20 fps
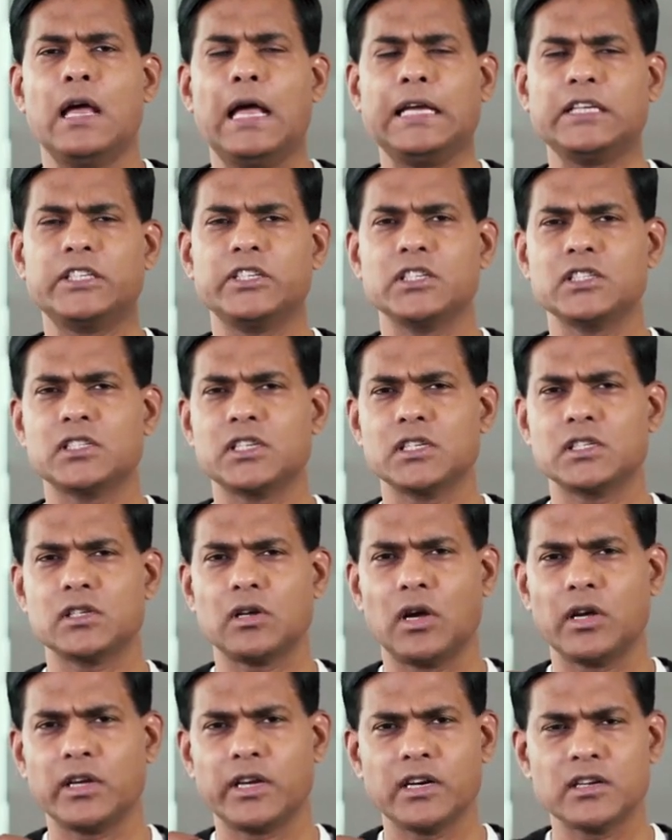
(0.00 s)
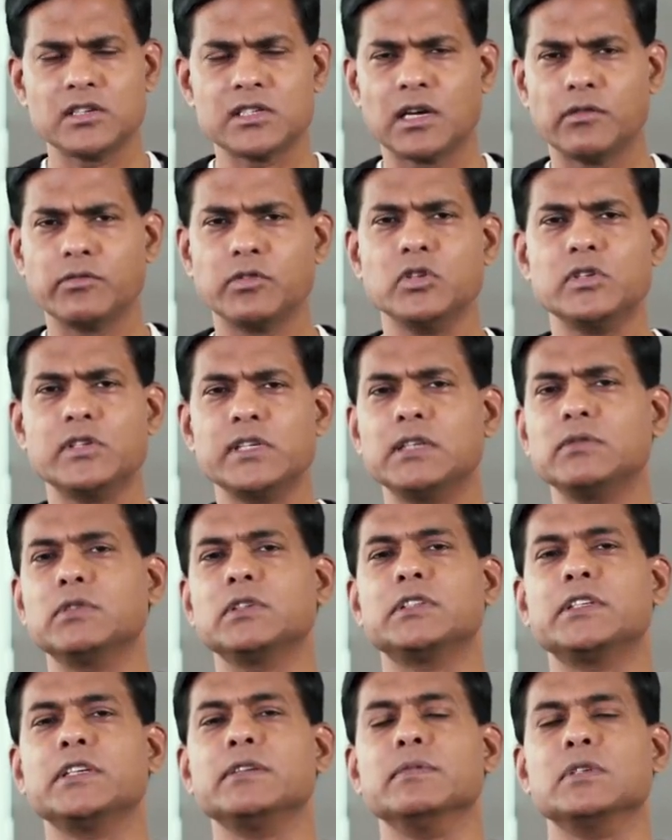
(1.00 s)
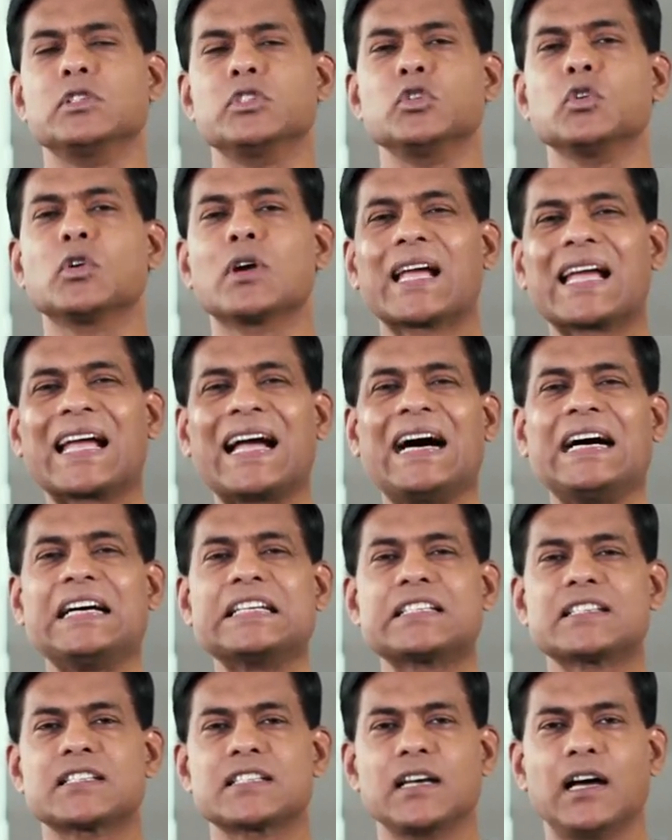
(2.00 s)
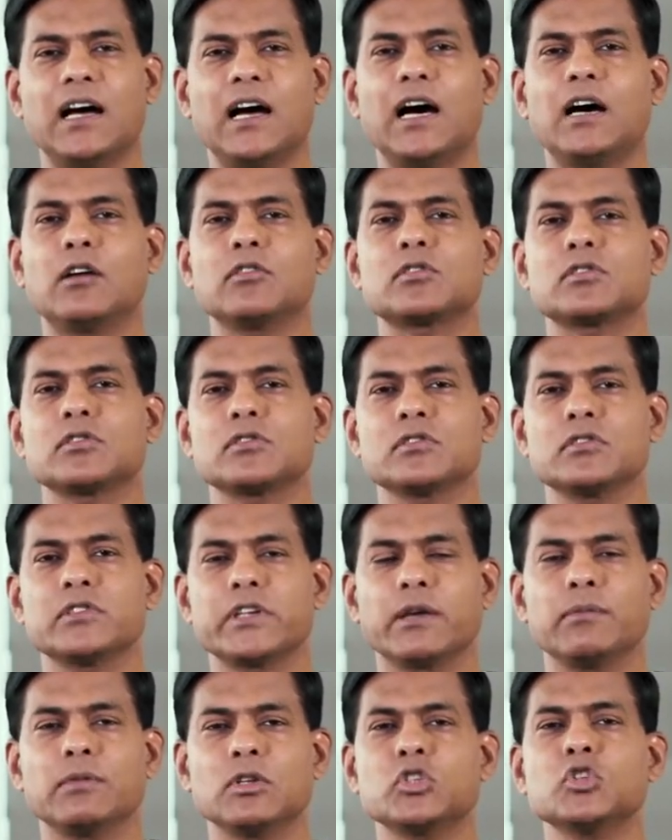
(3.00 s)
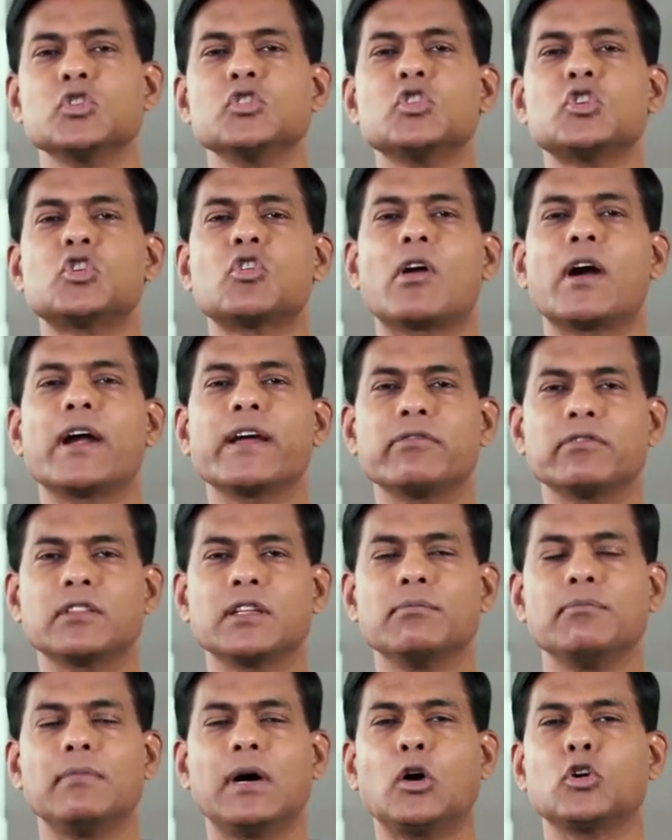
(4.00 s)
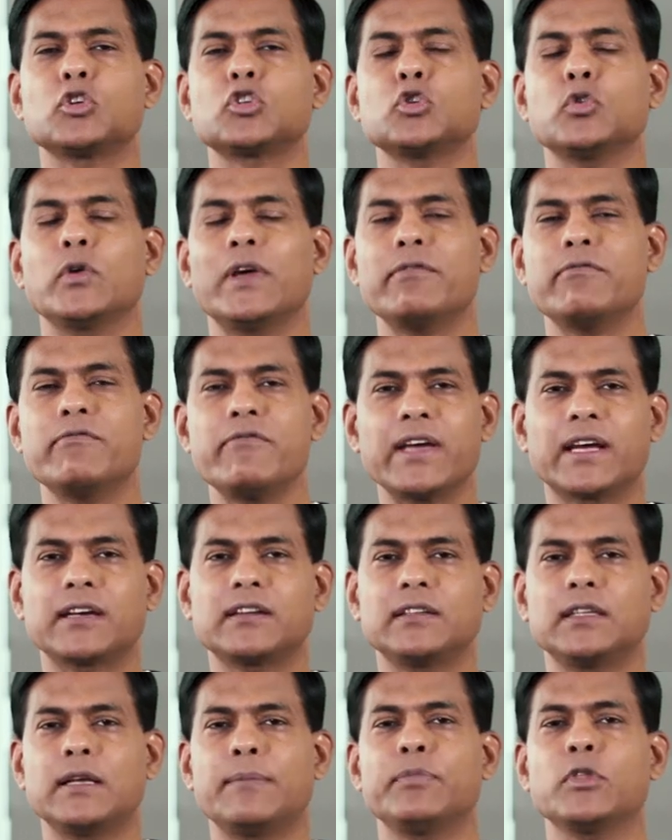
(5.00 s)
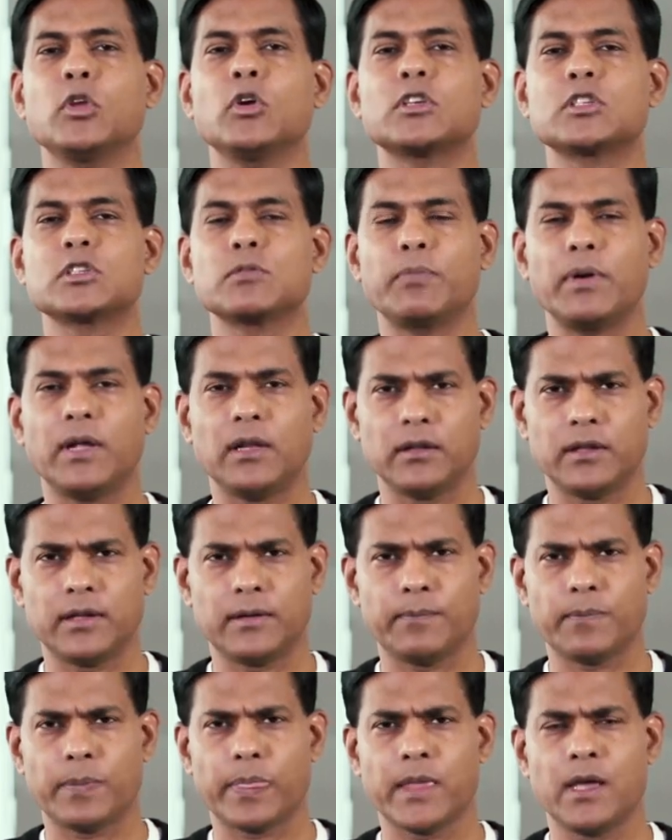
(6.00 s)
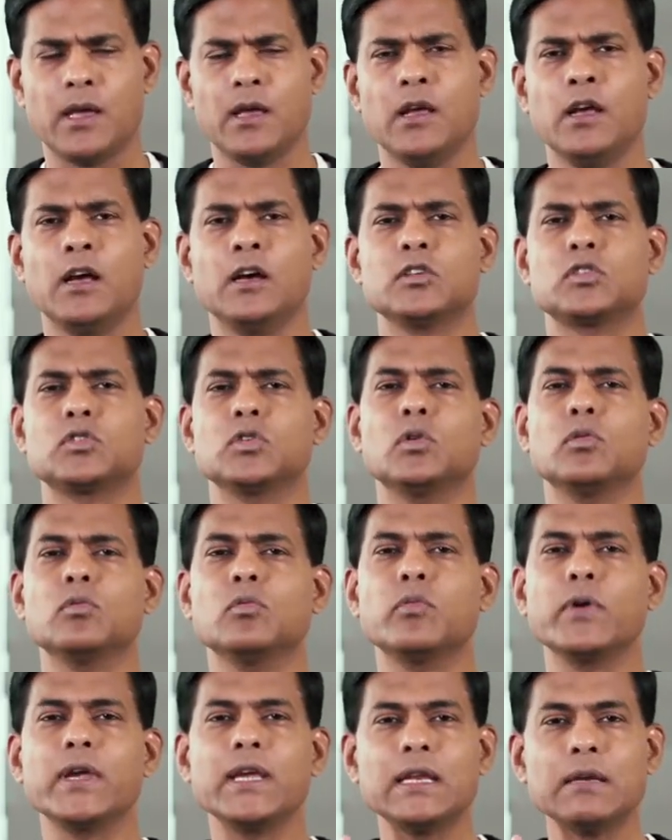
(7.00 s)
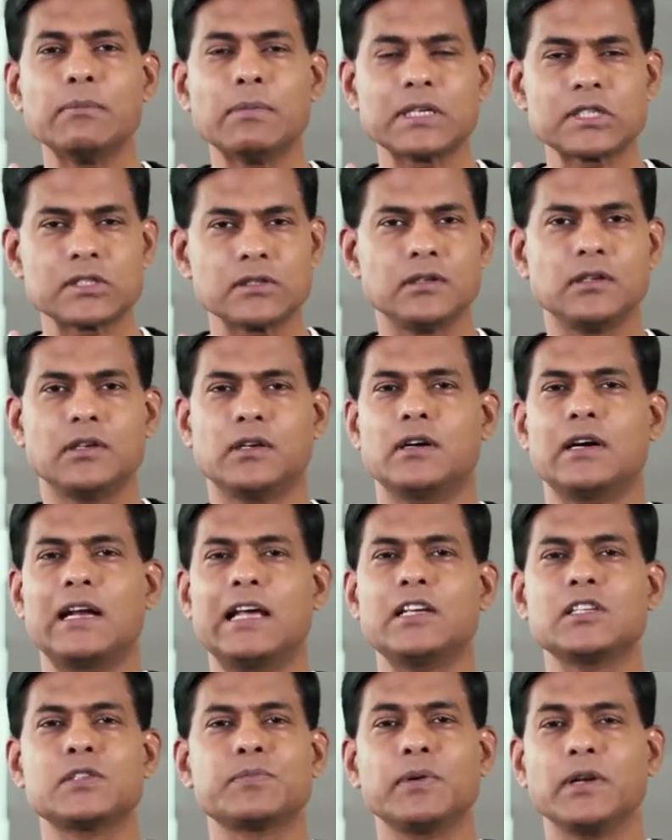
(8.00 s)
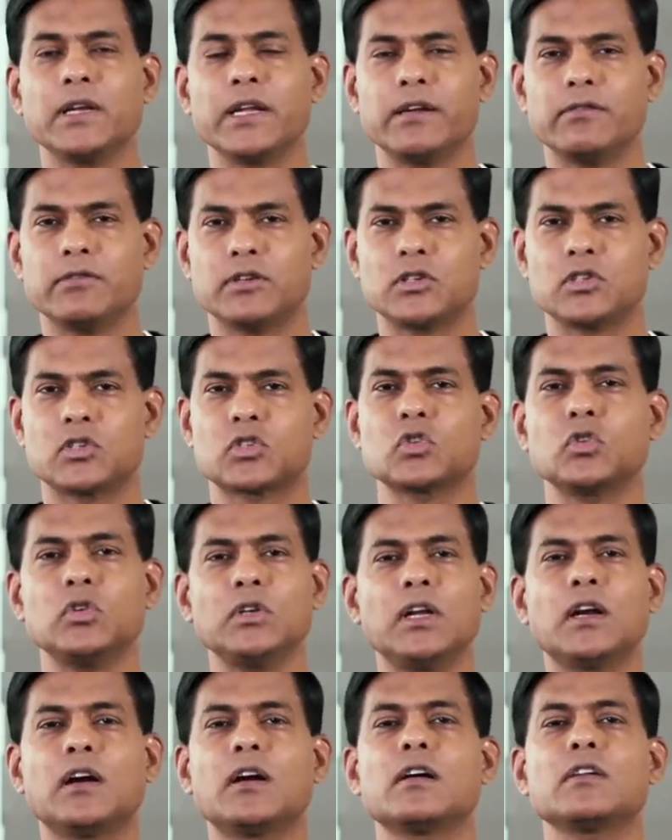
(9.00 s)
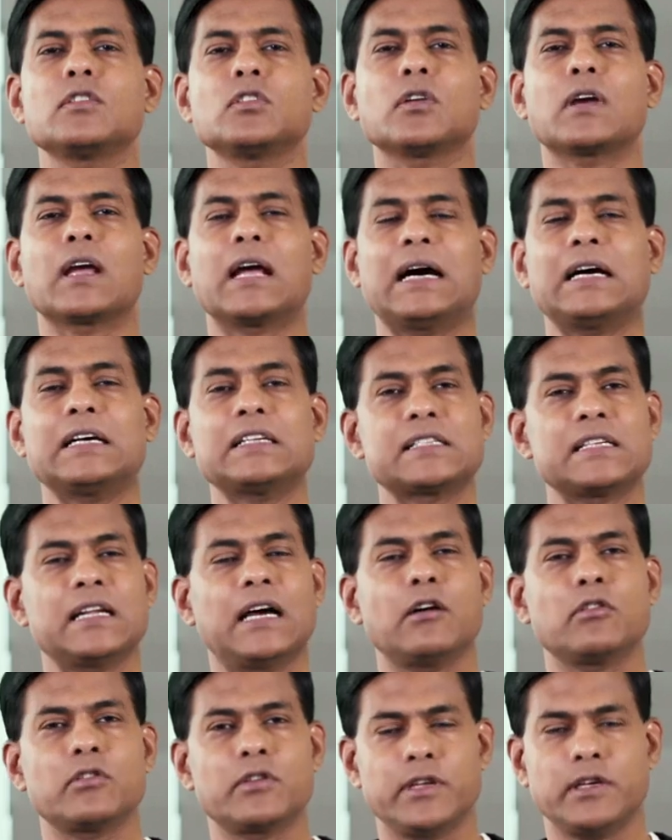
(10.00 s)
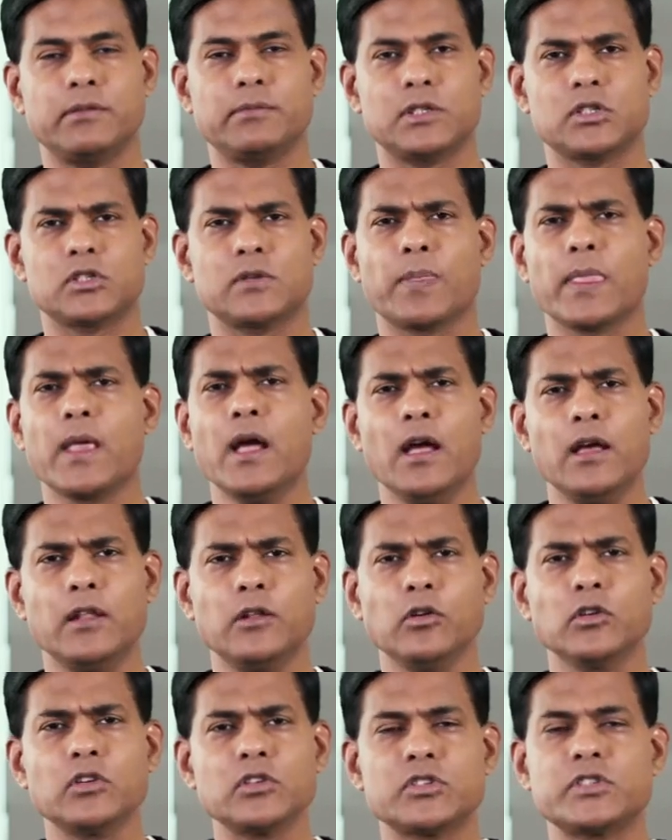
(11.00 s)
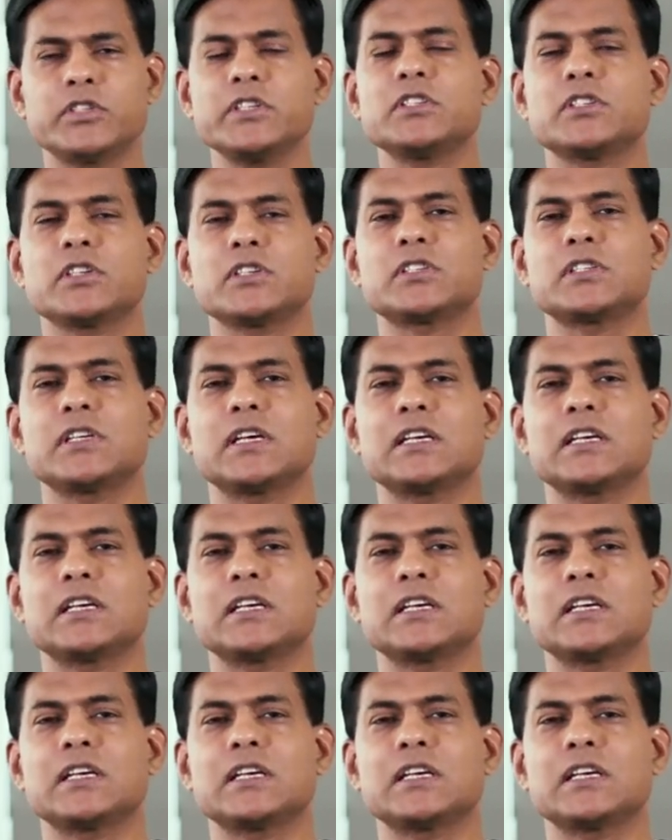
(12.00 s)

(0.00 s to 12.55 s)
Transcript: And Jesus says, here's how you deal with demons you cast out demons, you drive them out, you evict them, you expel them. So we must learn as believers to learn to cast out demons. Notice Jesus